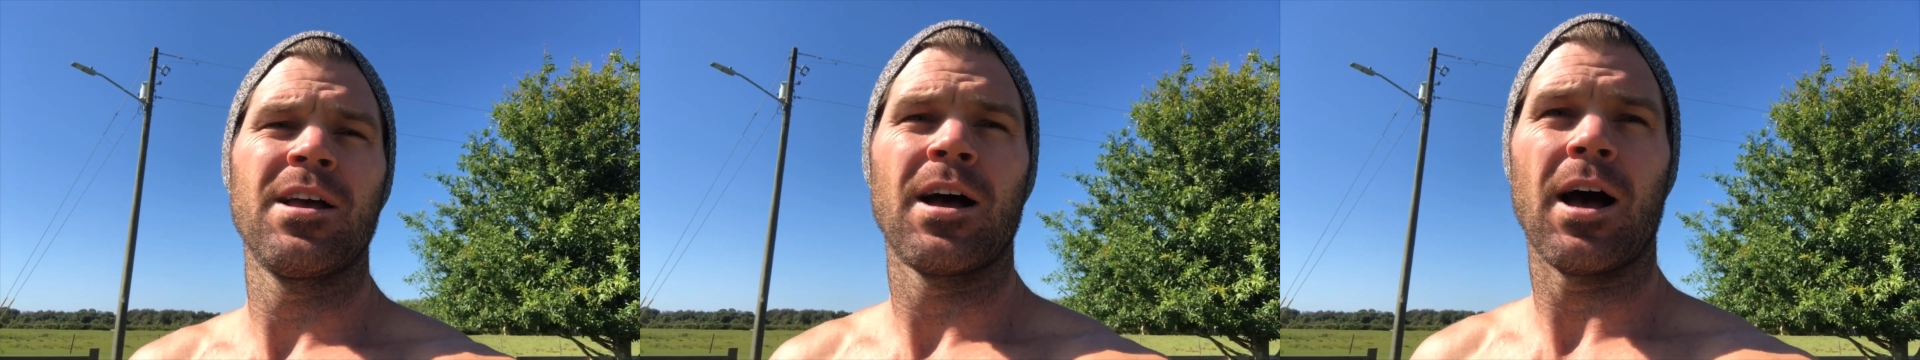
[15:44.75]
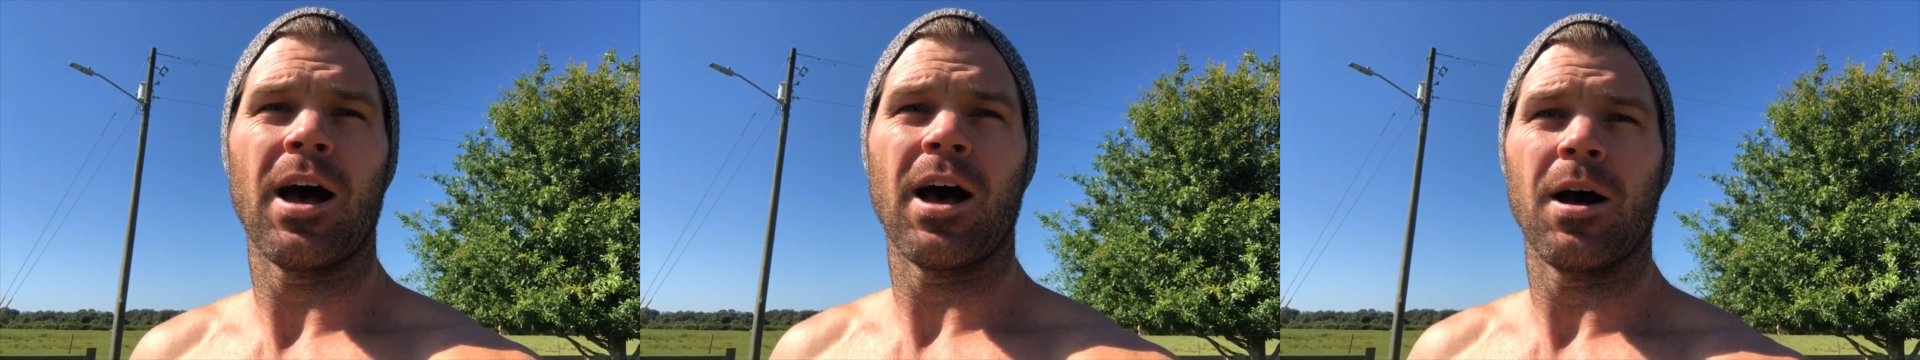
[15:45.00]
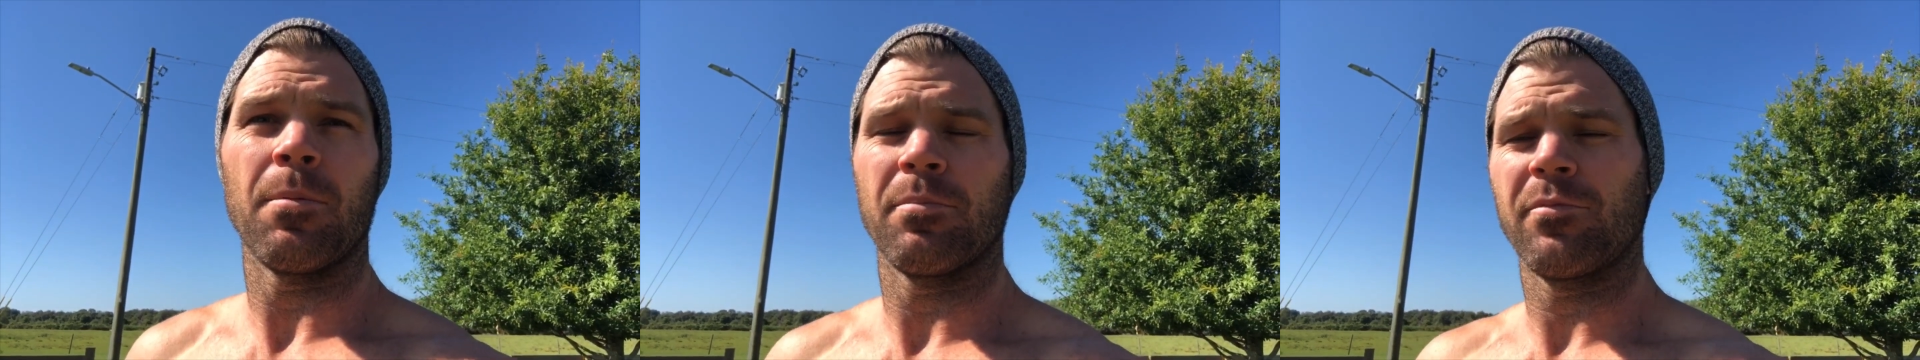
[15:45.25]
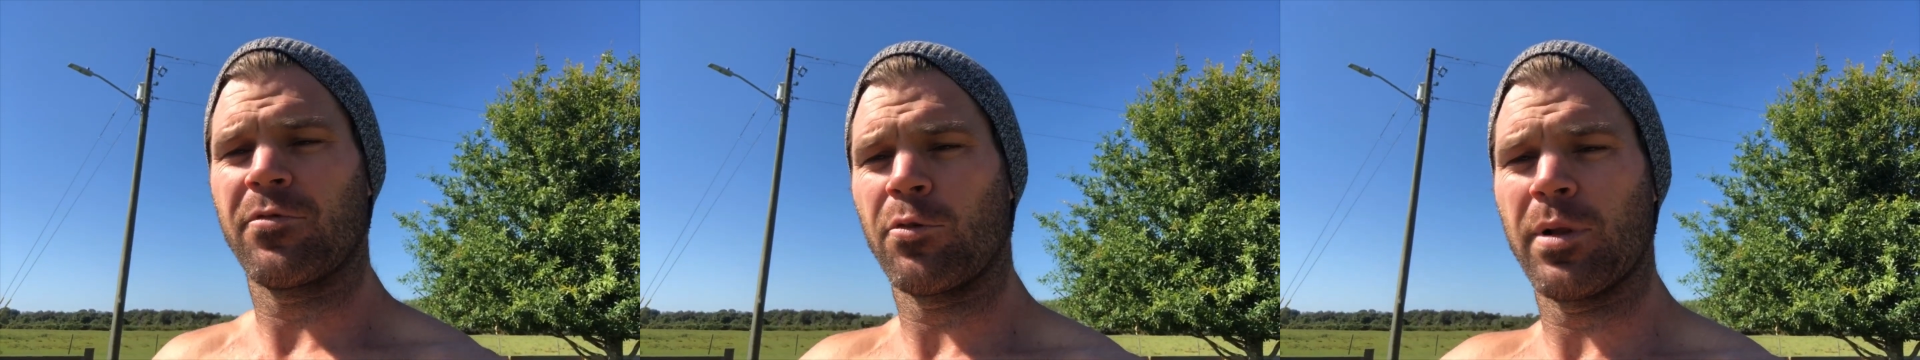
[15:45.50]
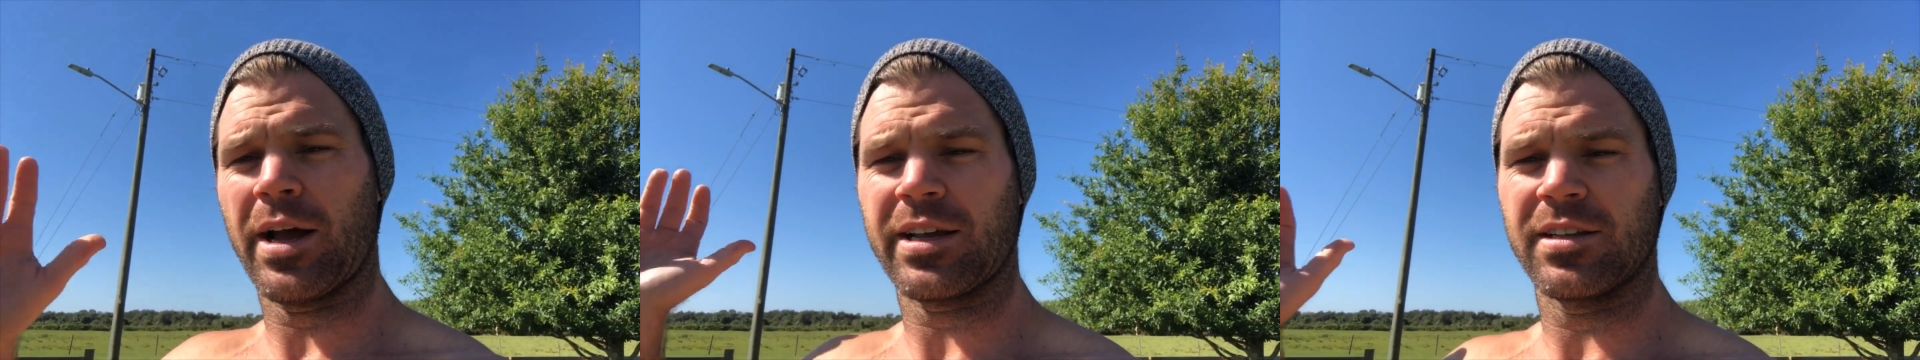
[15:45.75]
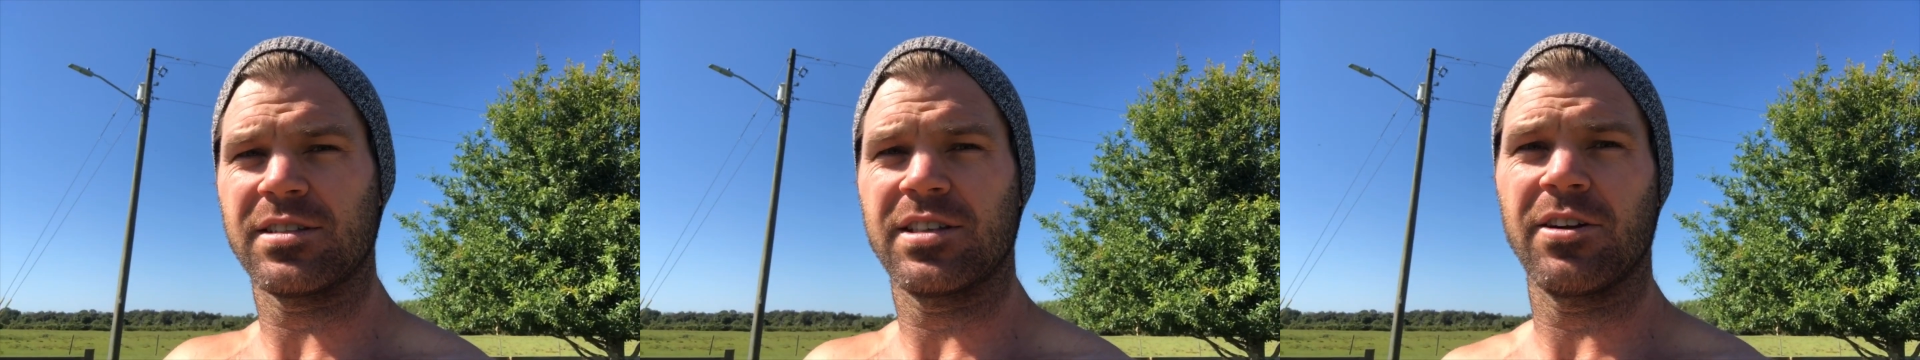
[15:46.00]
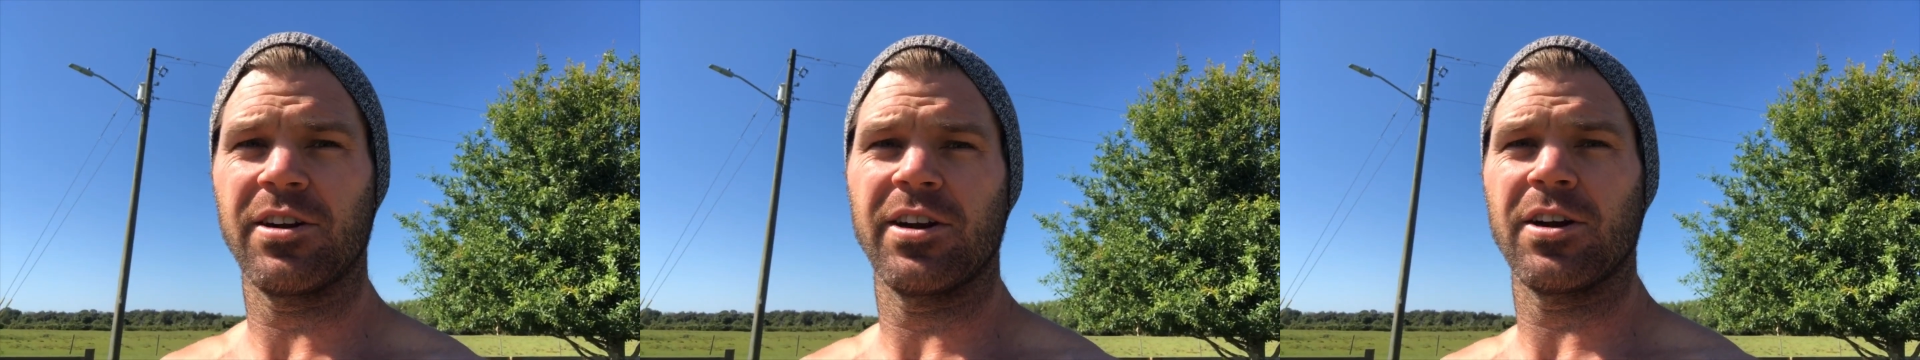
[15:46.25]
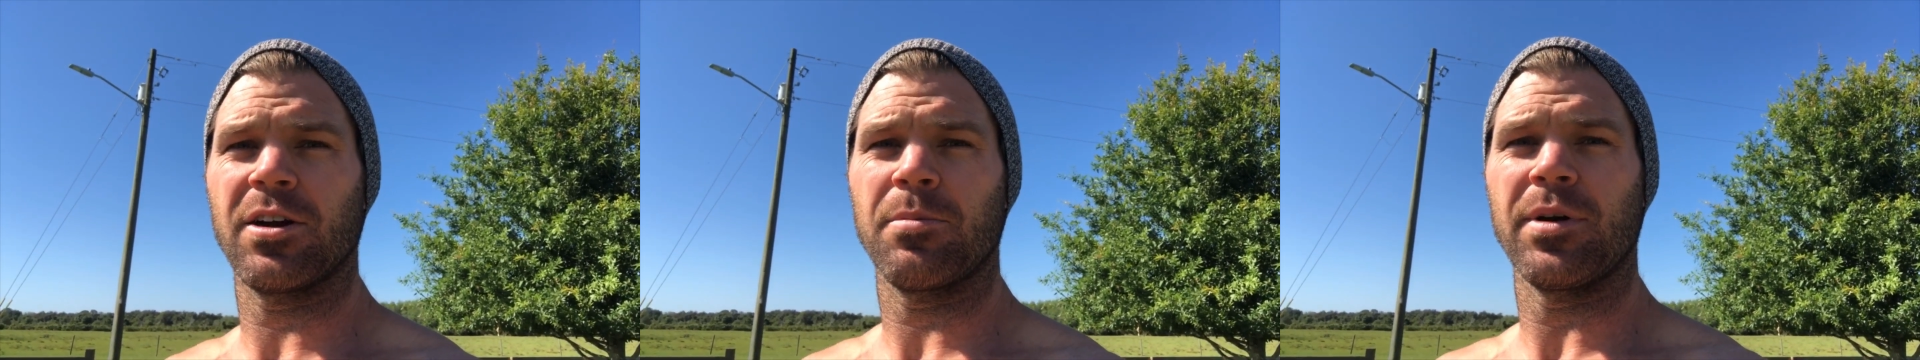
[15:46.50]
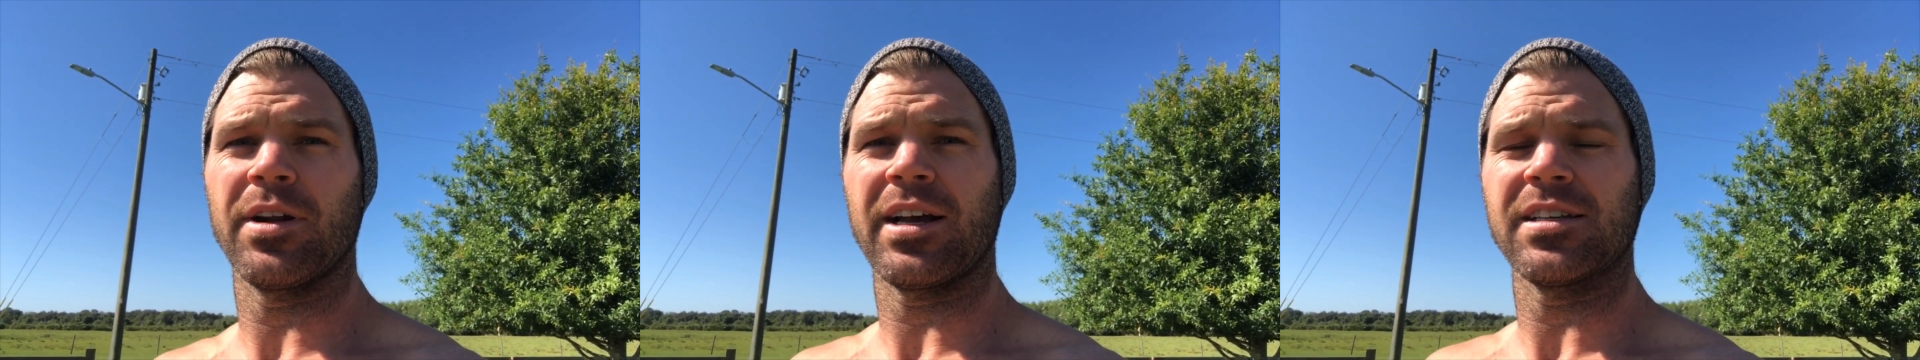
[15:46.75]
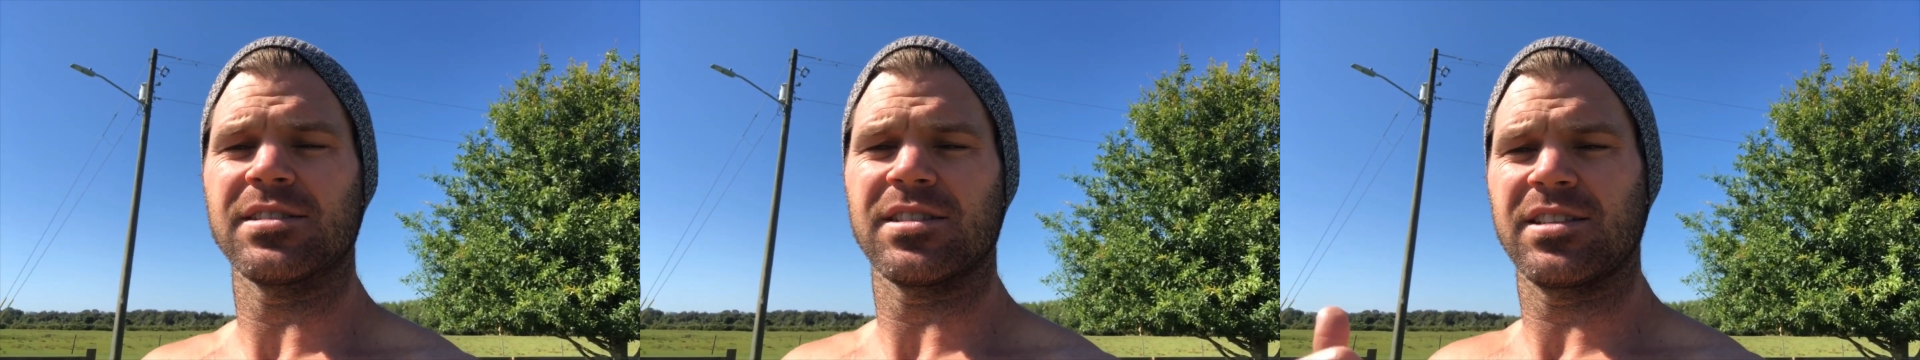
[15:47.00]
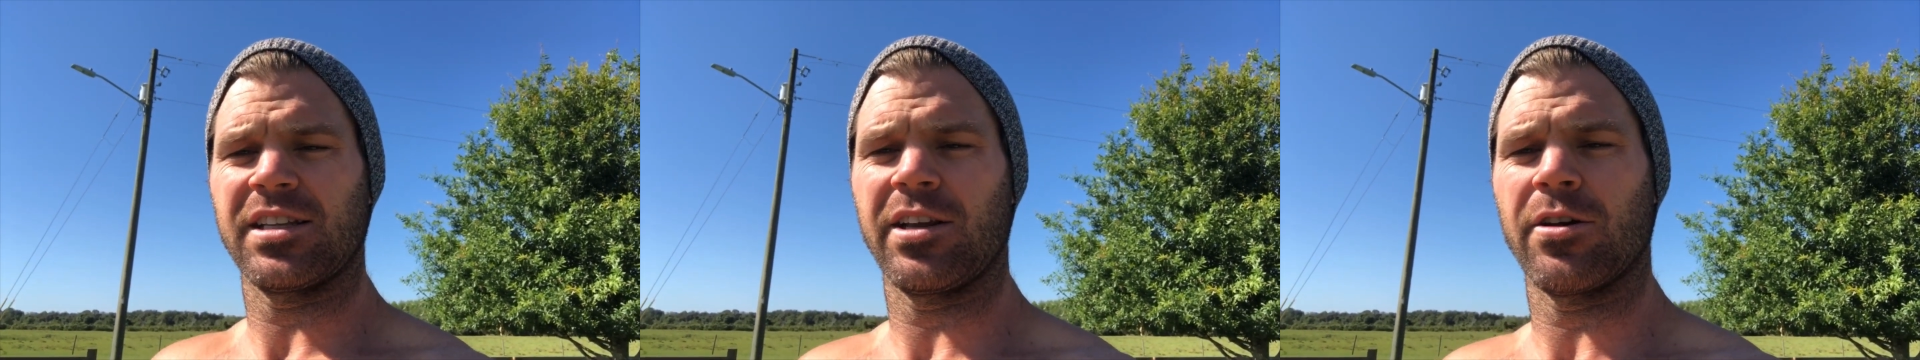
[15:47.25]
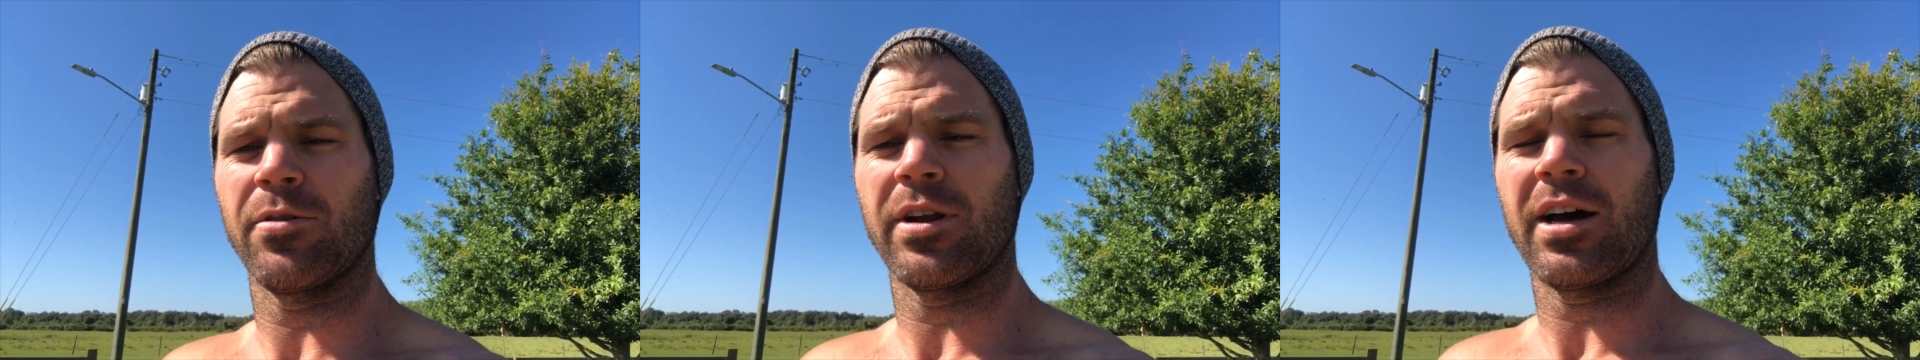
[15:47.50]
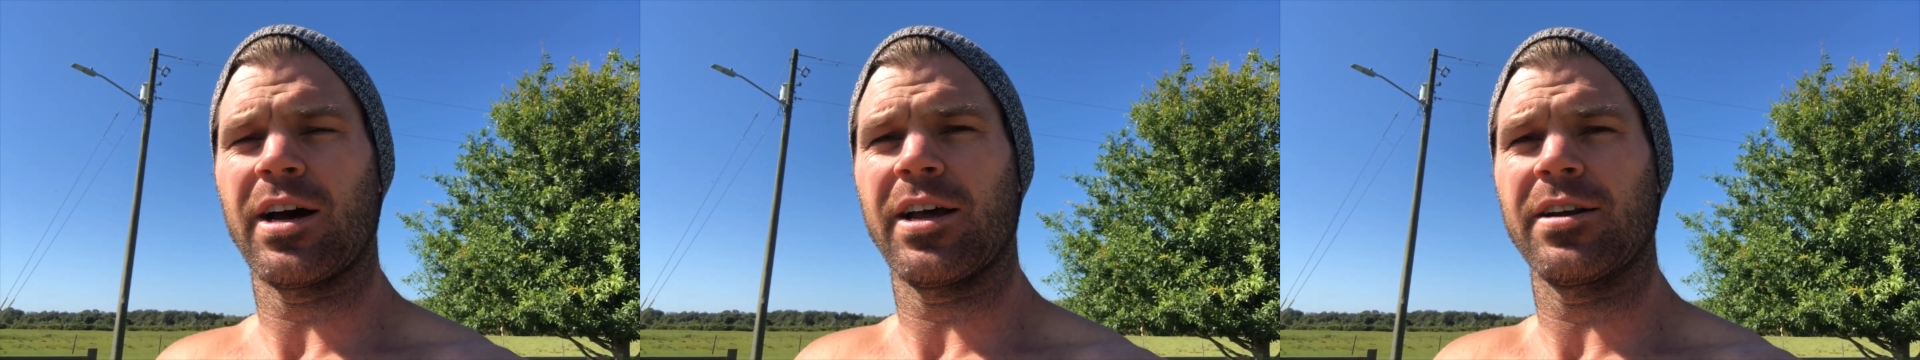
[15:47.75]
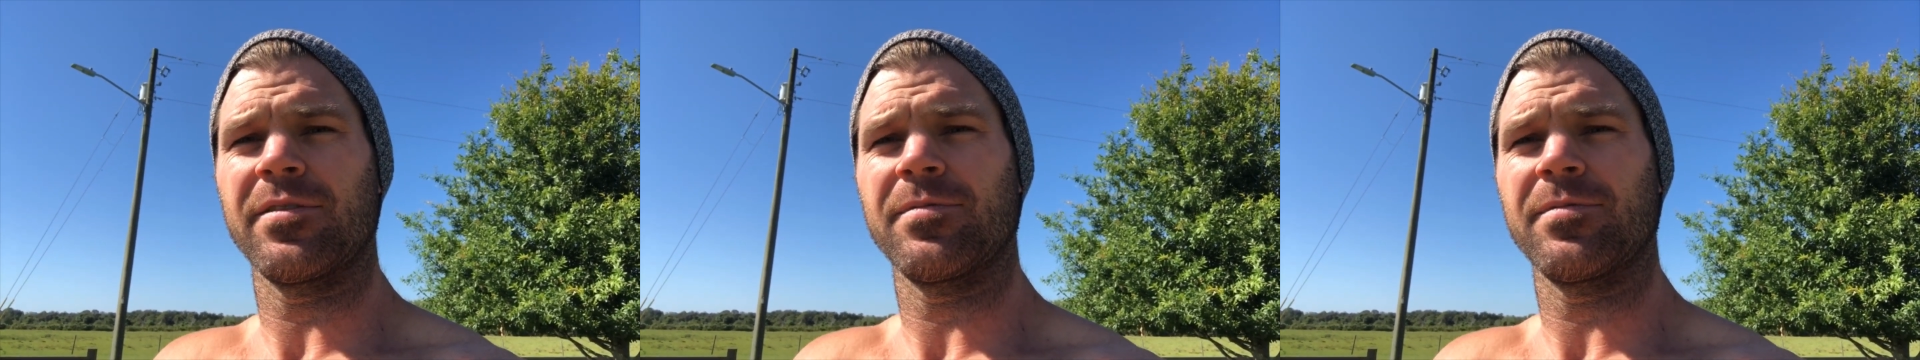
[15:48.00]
Full black interior, but it has the CD09